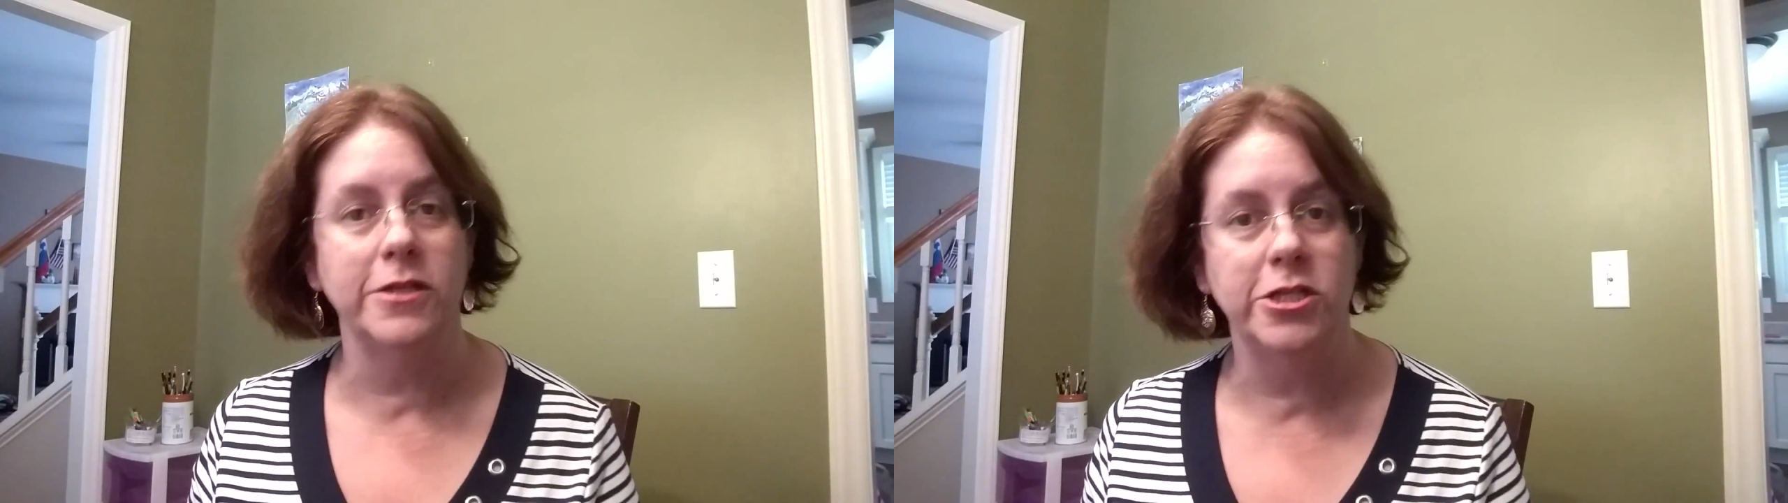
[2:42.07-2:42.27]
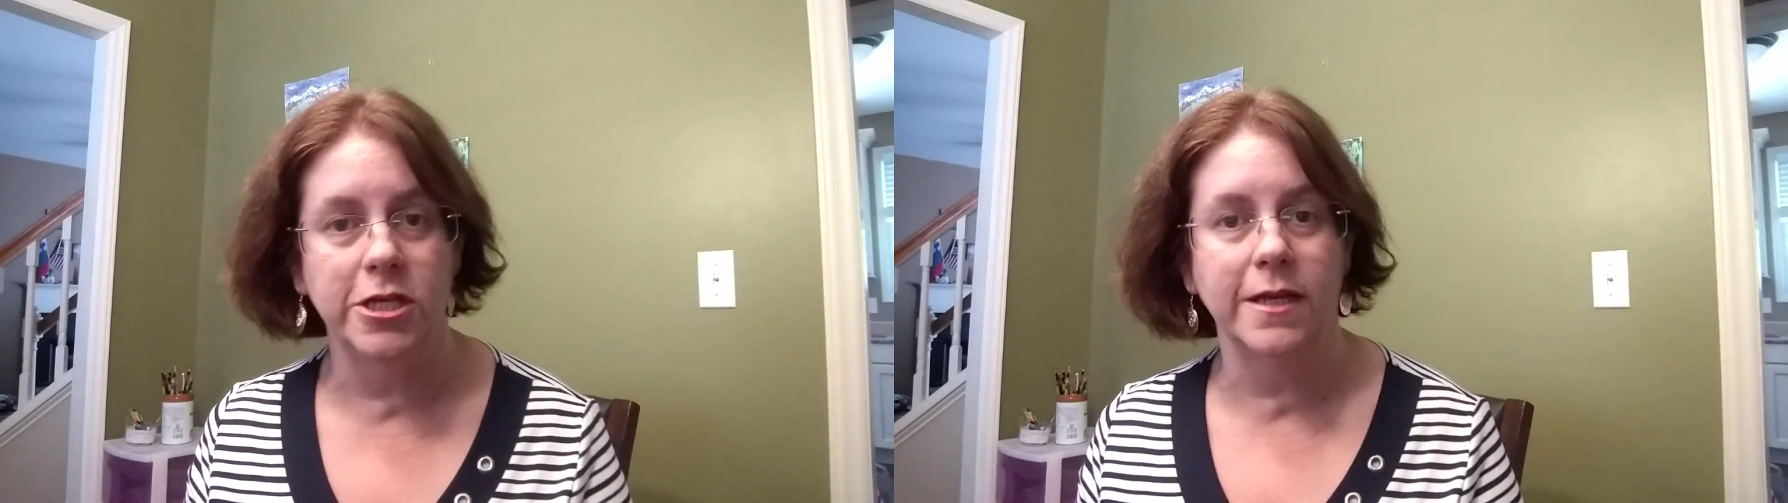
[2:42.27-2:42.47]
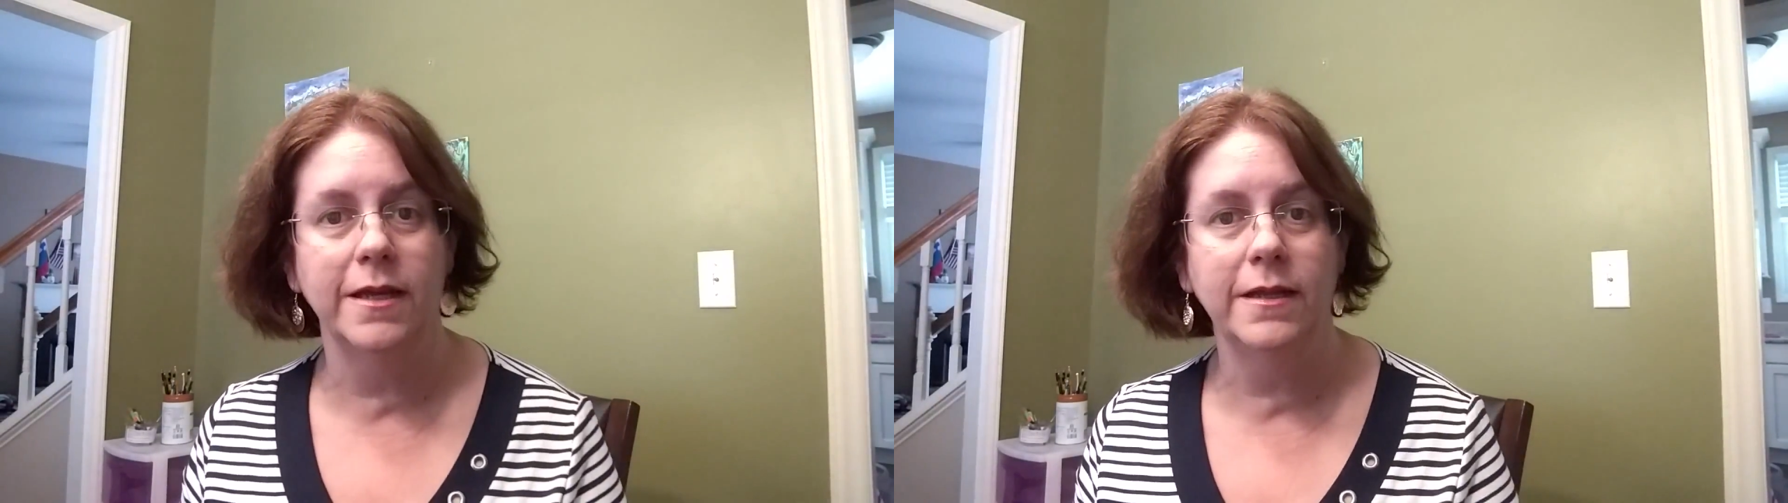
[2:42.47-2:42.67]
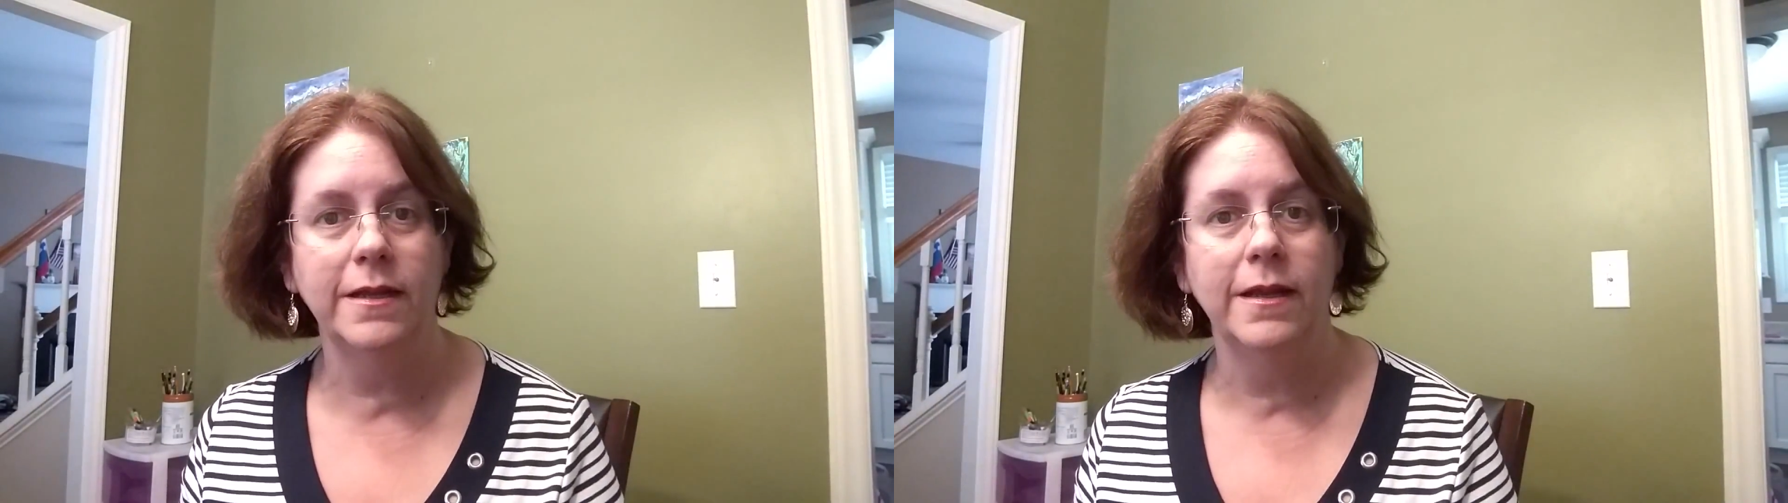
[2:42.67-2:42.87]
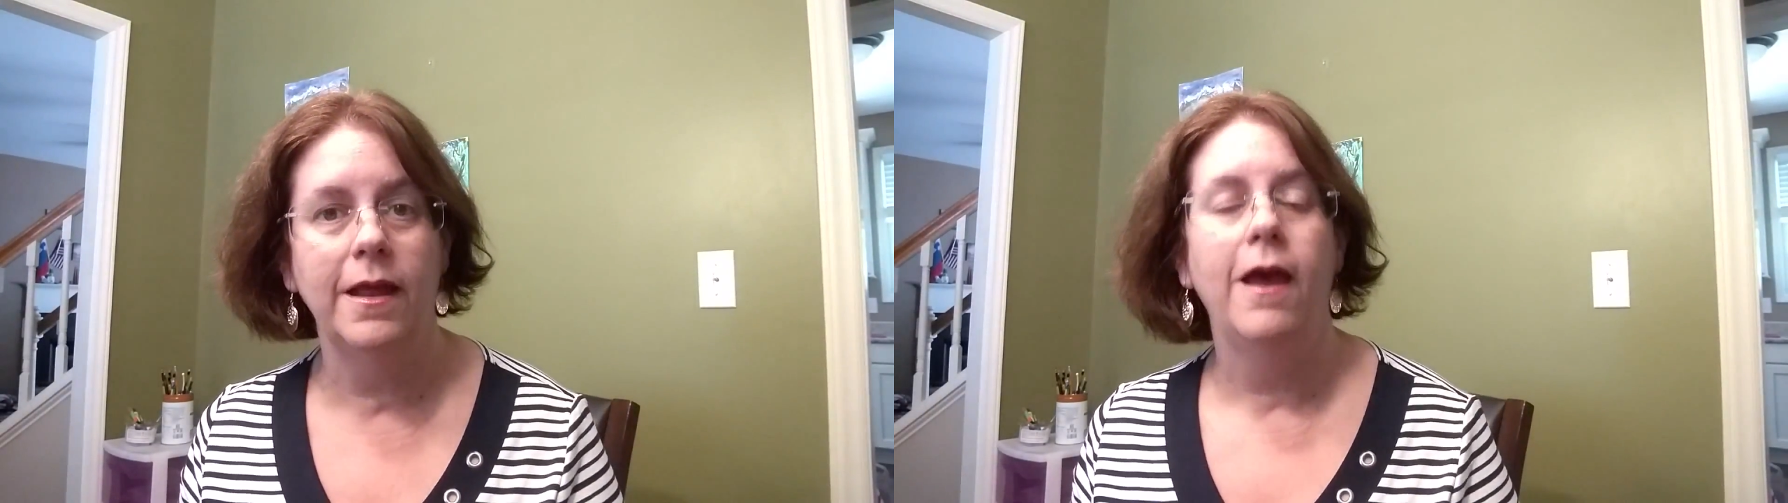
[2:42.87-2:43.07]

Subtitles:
chicken